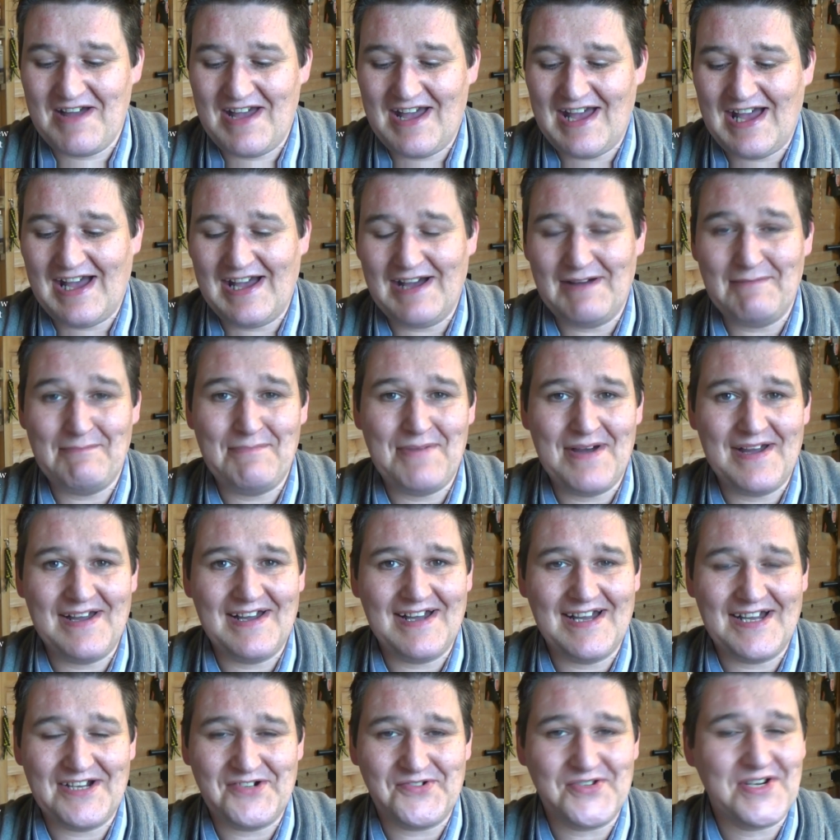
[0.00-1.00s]
uh, but
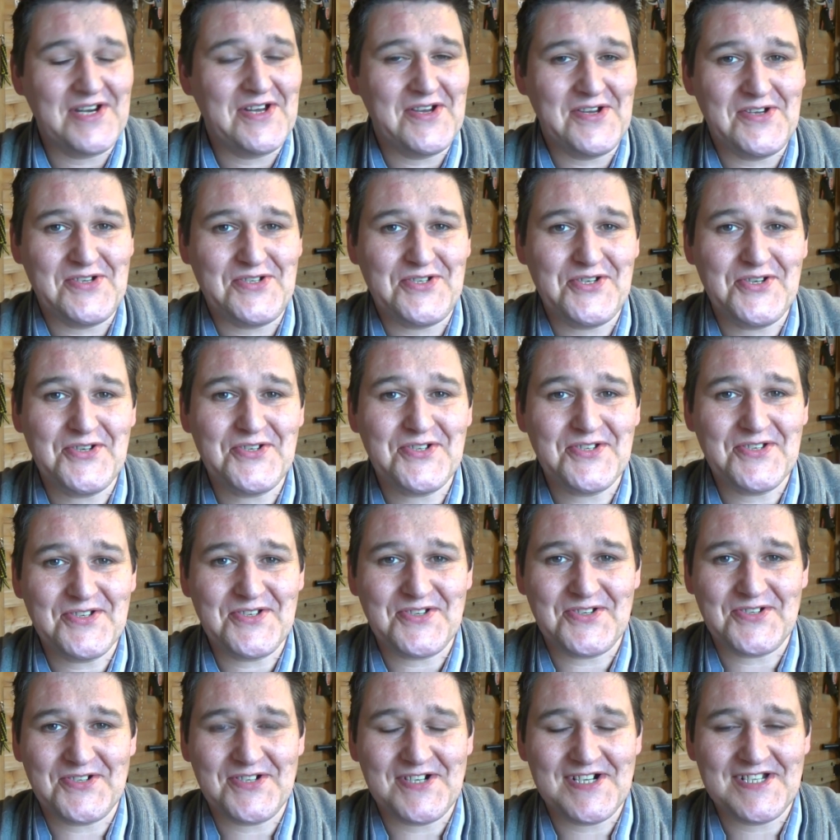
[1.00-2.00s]
I'd run out of juice,
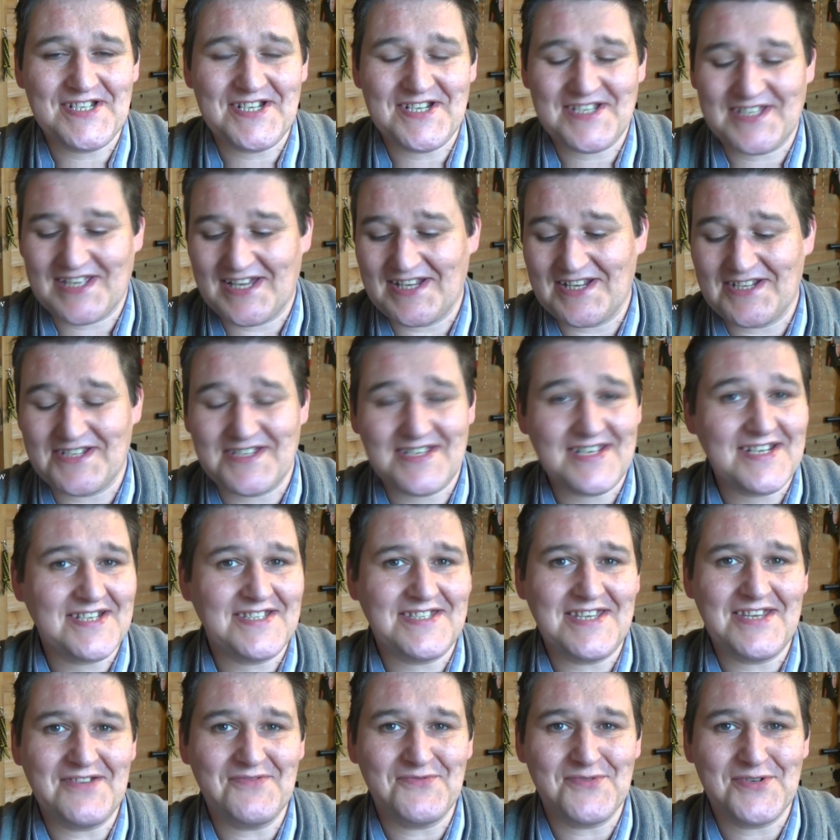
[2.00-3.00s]
so I just had a
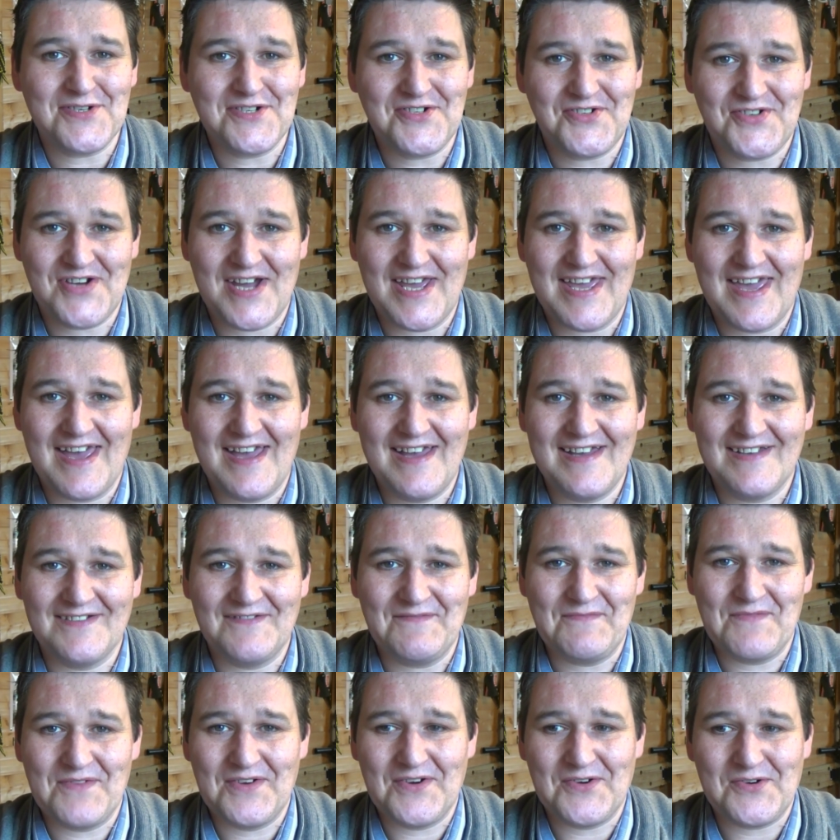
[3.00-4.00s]
16 watt dry hit
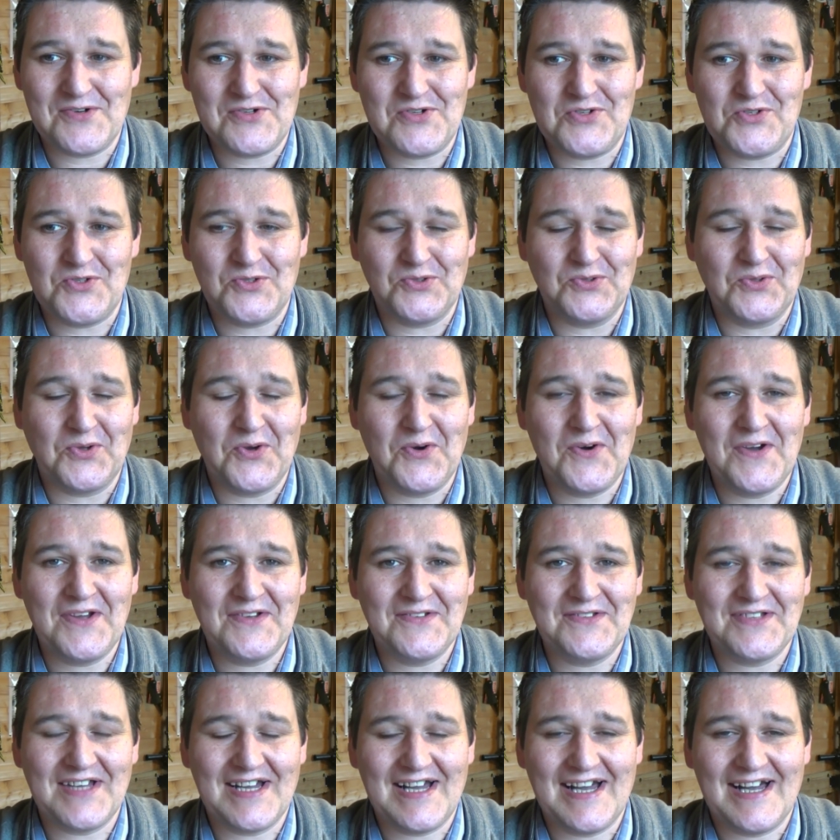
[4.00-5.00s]
on dual
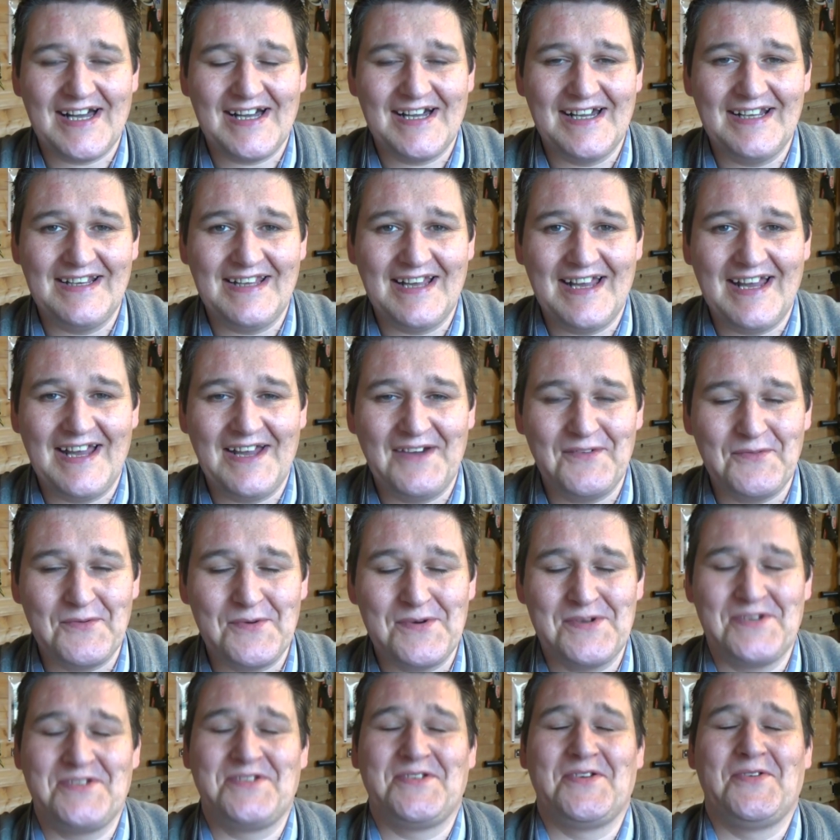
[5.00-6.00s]
coil, and it
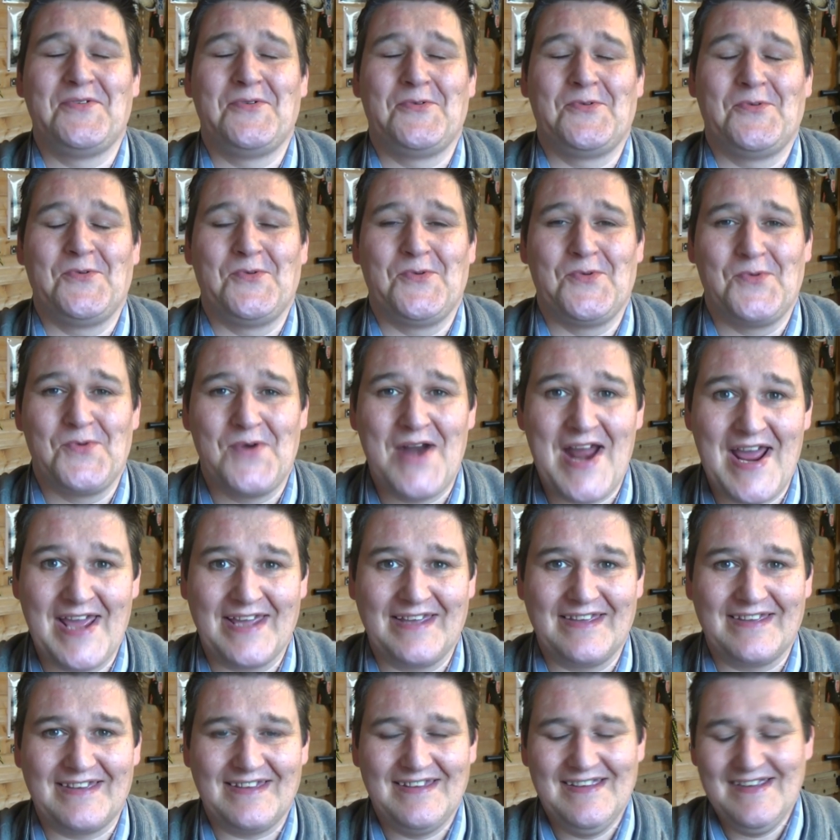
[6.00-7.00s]
was
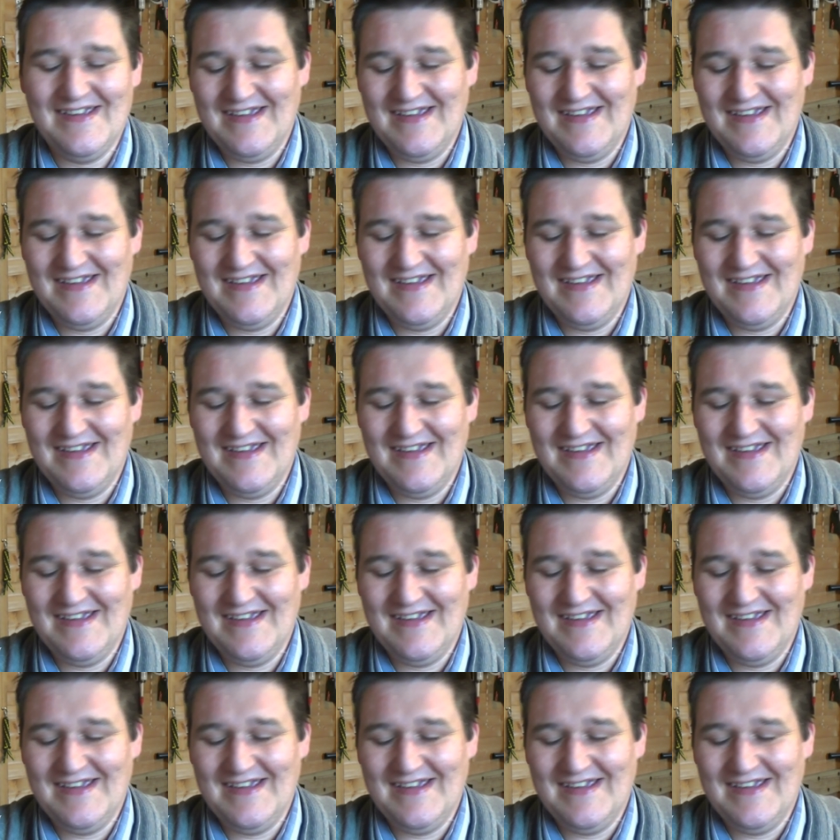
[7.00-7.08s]
rank.